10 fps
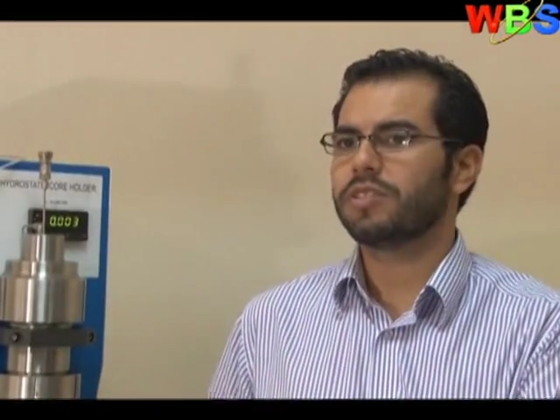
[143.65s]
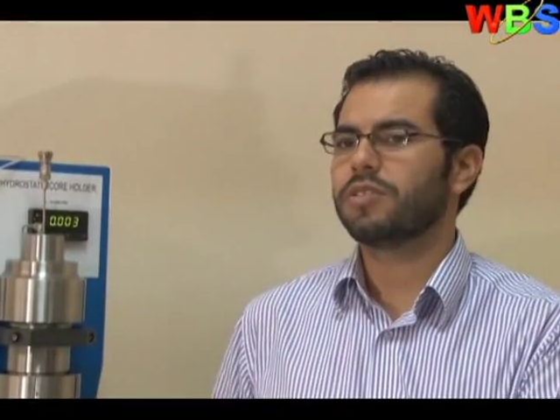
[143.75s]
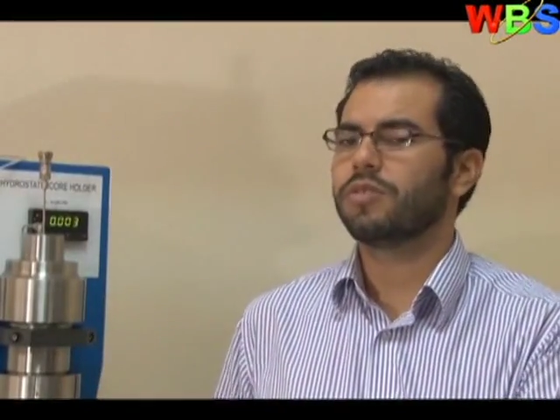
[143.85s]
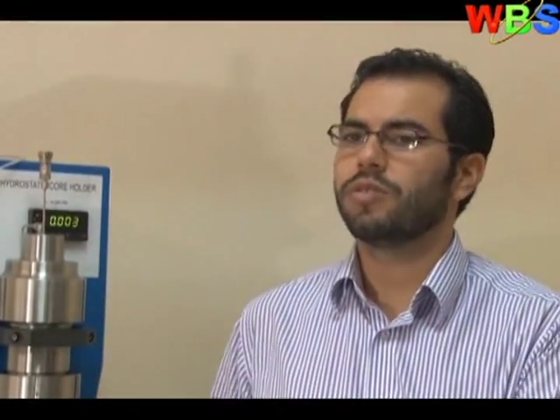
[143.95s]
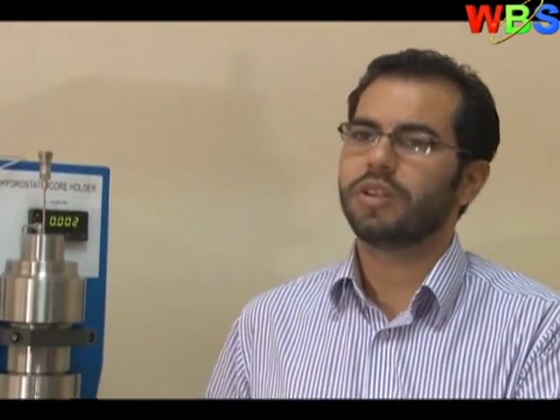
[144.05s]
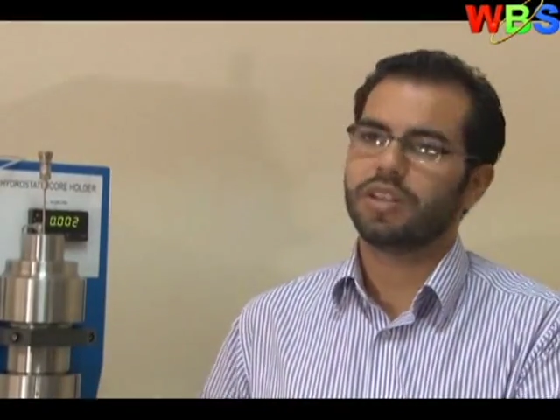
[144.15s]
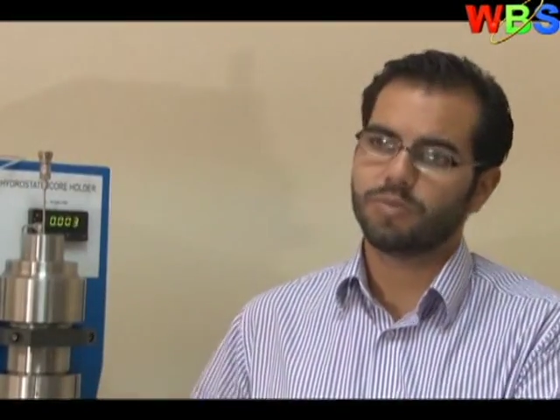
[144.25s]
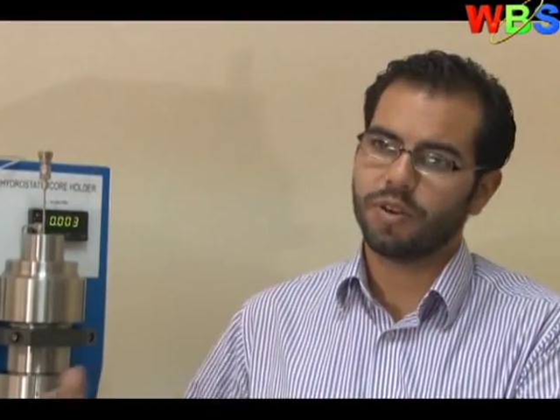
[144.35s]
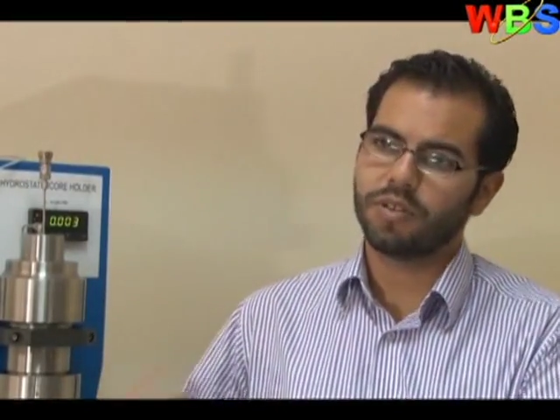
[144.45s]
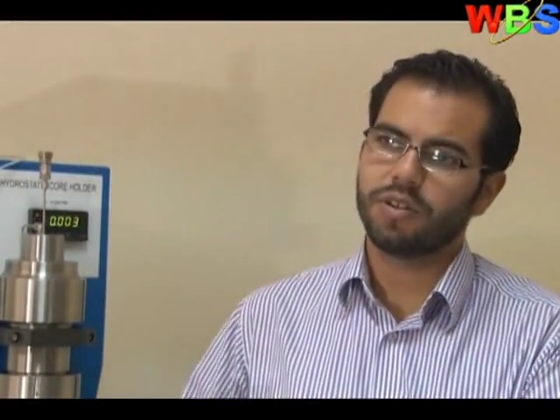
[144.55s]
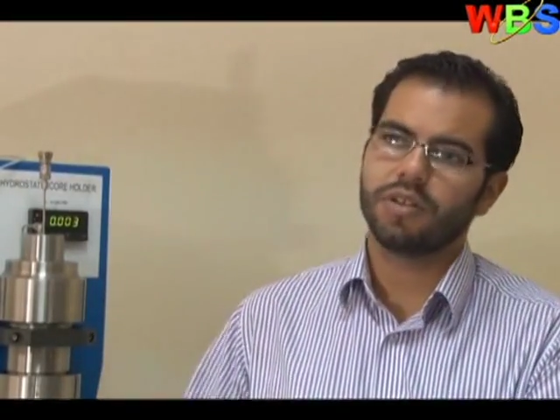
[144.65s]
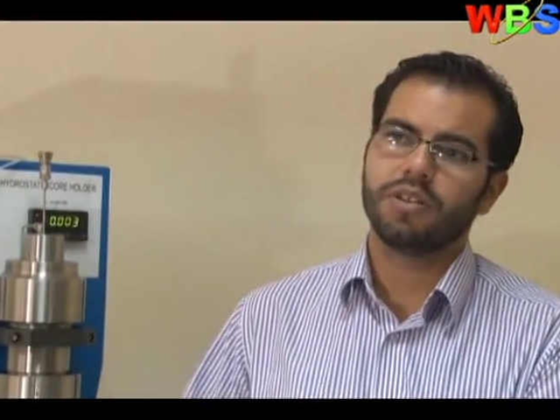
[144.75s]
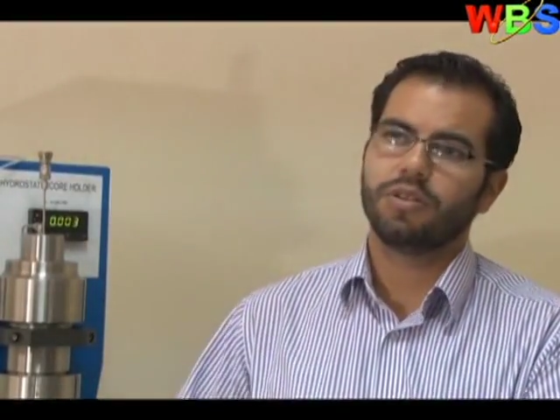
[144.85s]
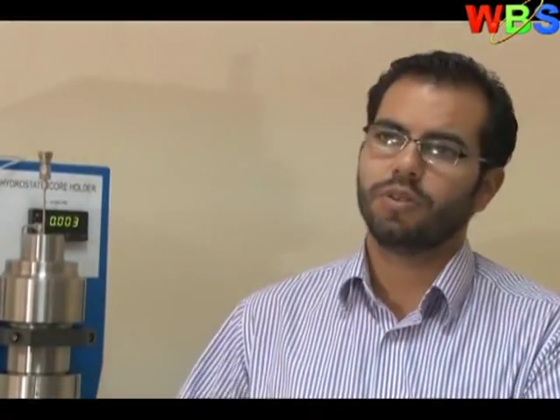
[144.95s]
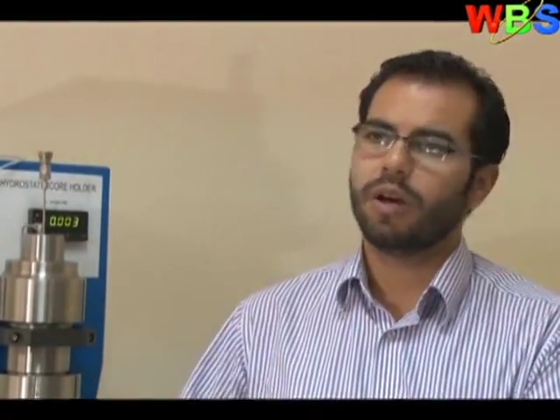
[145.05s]
So it's better
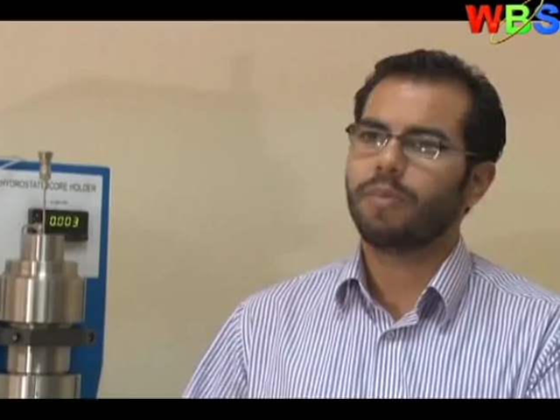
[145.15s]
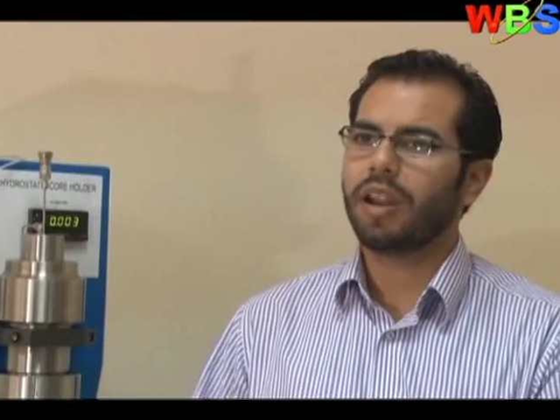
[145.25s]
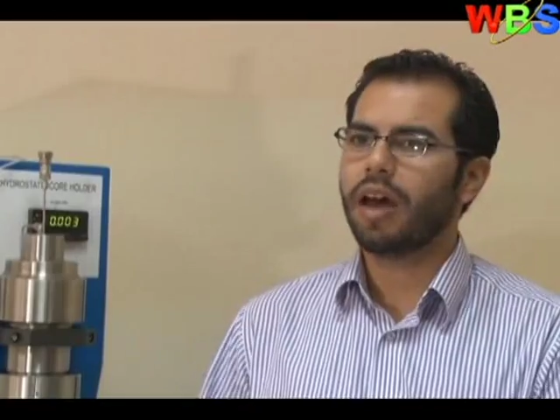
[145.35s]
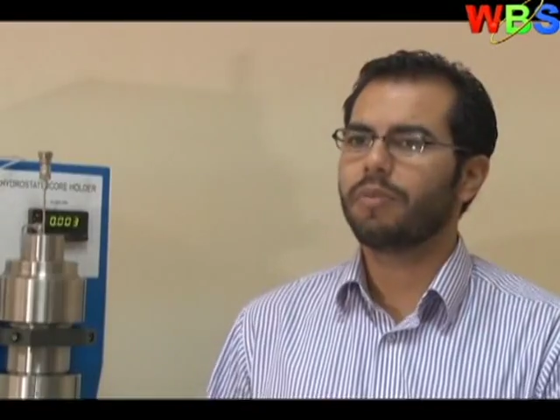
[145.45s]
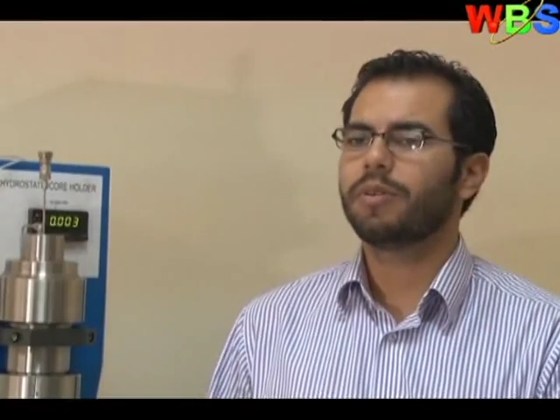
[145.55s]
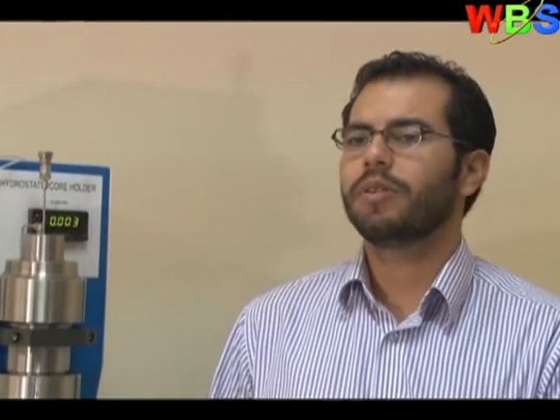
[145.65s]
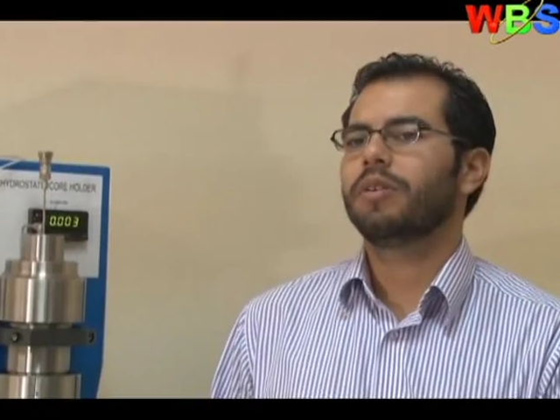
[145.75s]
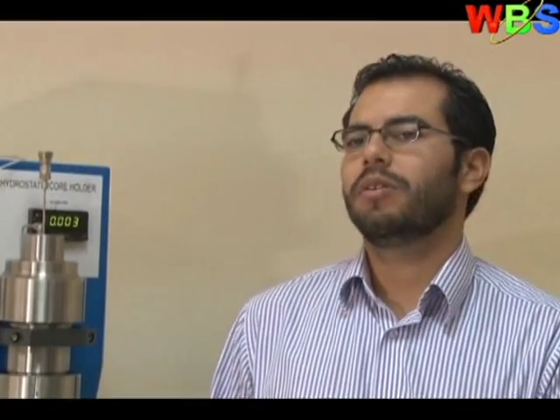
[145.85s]
to have a lab